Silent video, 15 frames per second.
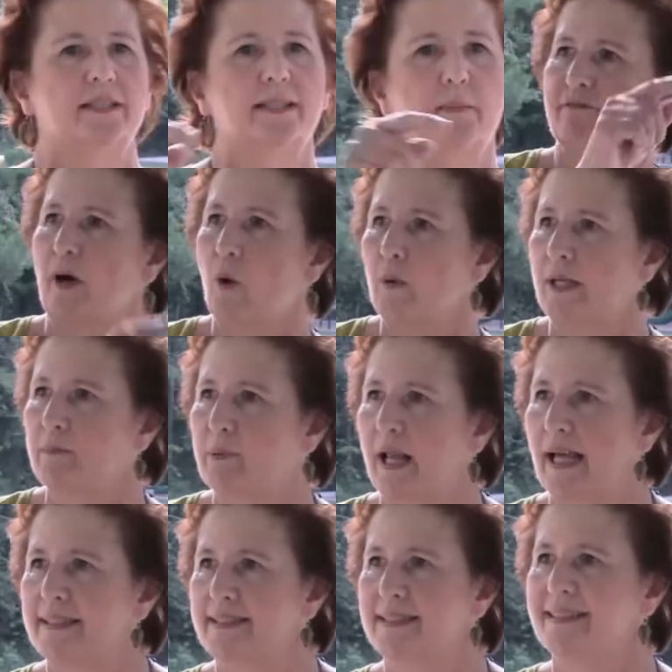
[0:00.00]
to the voting
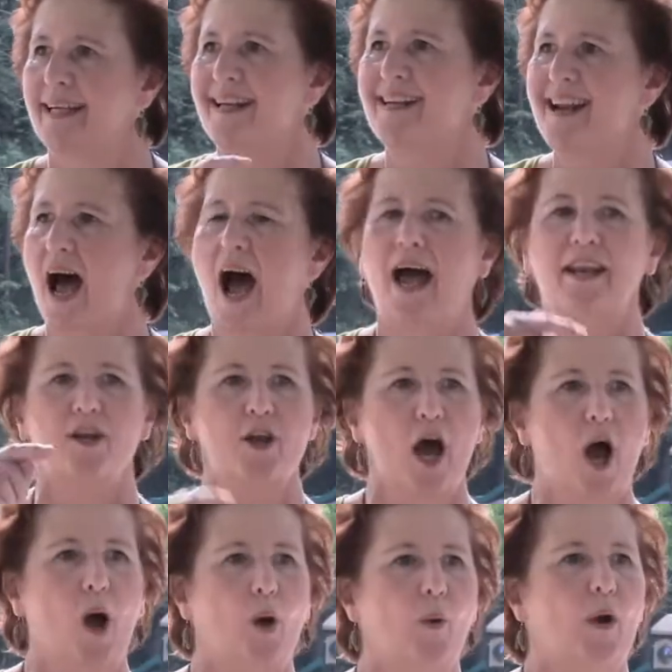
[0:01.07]
places and not
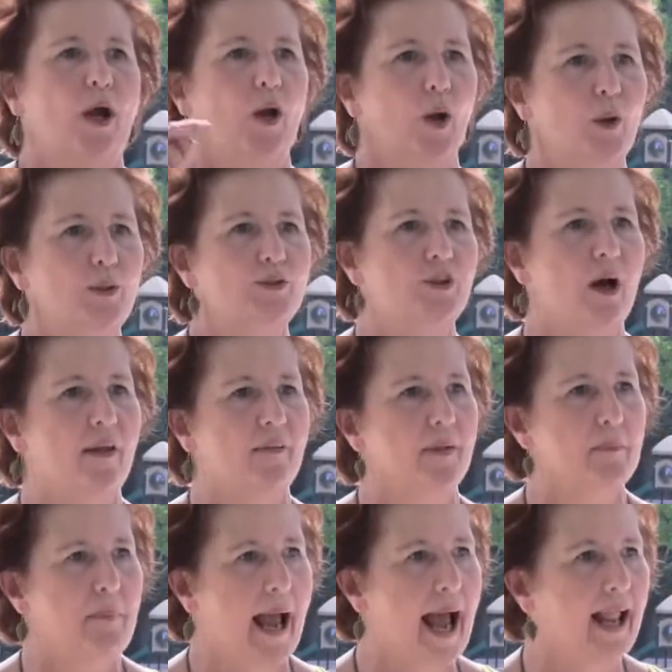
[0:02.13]
know who's
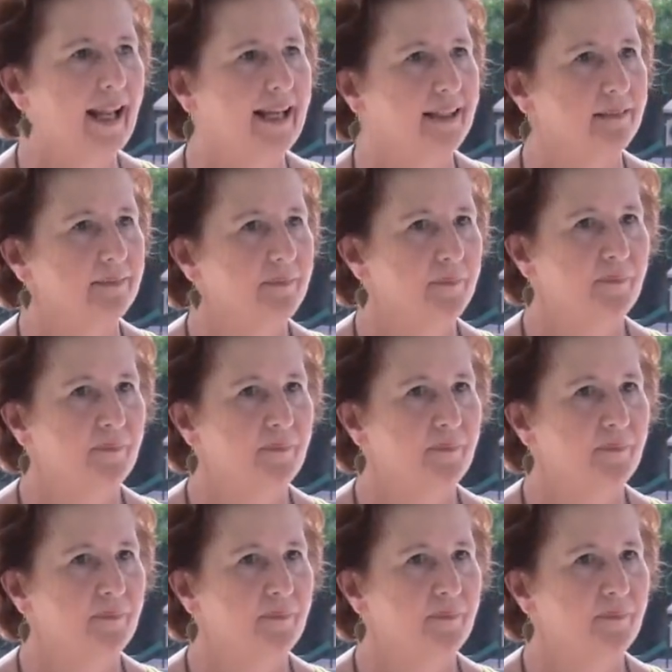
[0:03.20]
on the ballot?